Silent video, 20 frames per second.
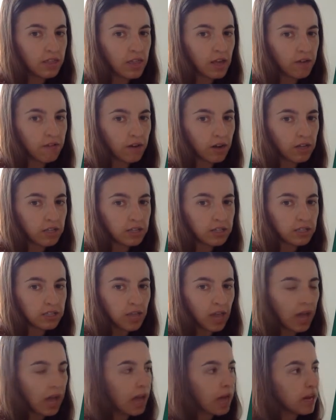There are
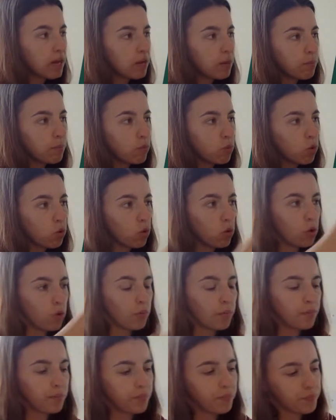10
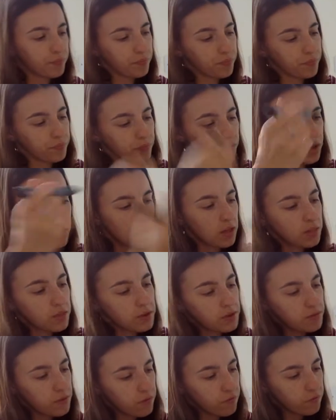more.
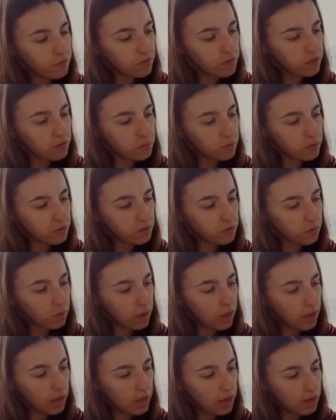The difference
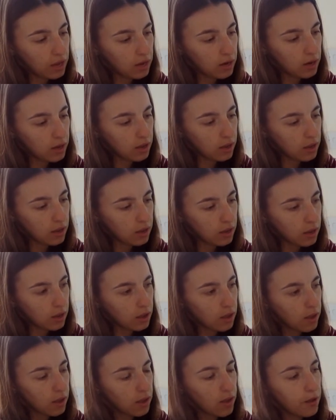between
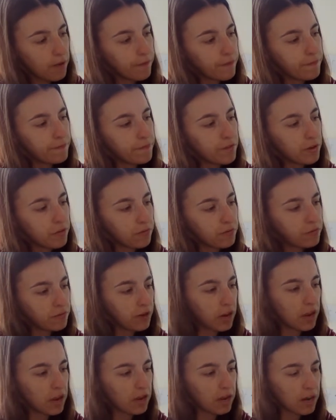
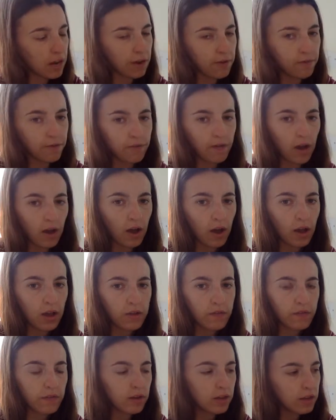15 and
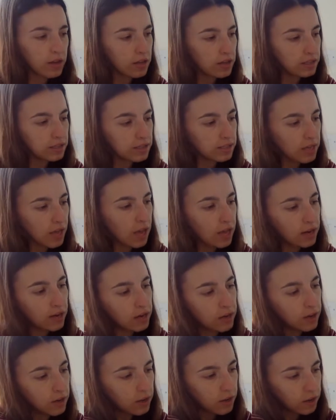5 is 10.
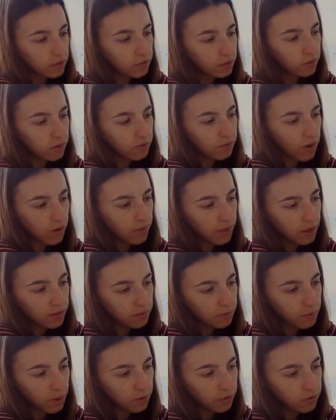So we can write that as
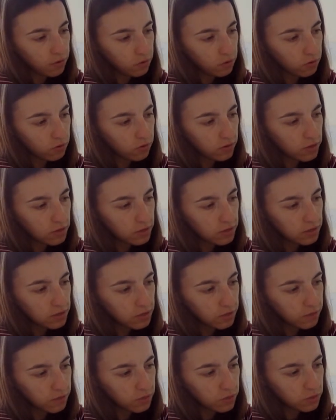a math story. The
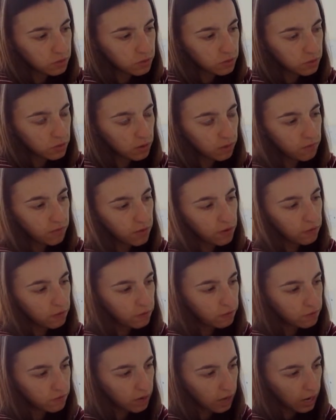difference between
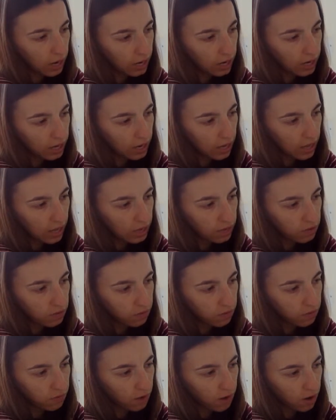15 and
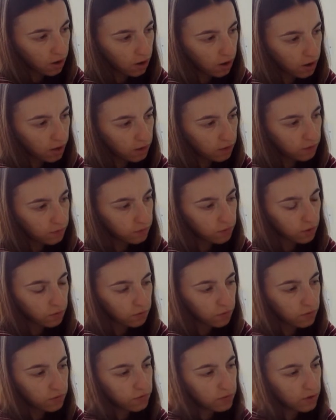5, so
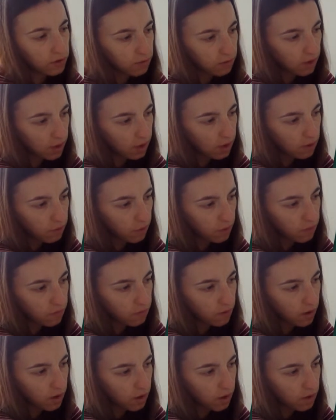15 take away
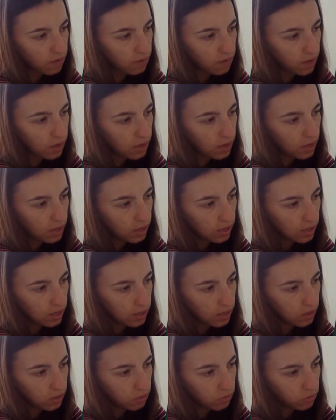5,
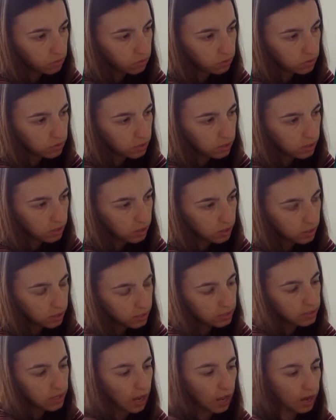equals
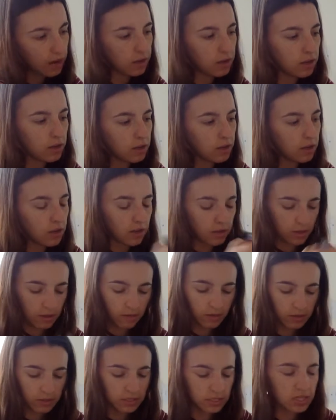10.
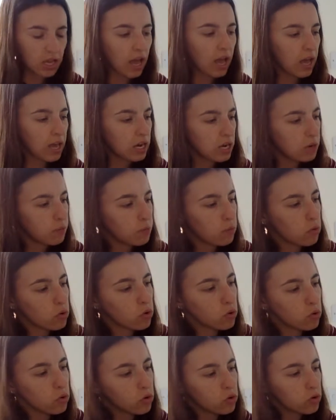There are 10
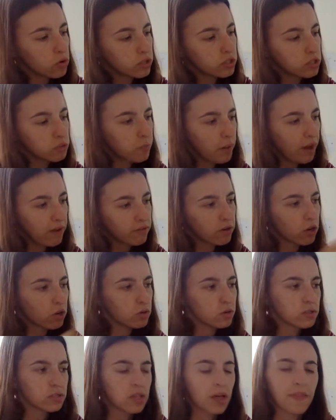more
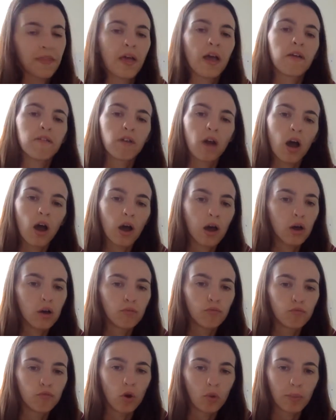sparrows than there are
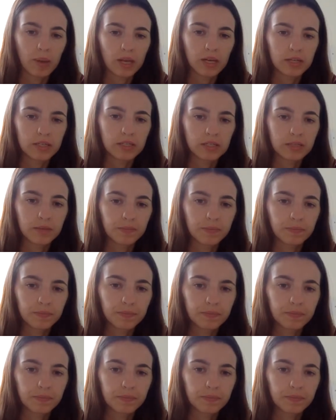robins.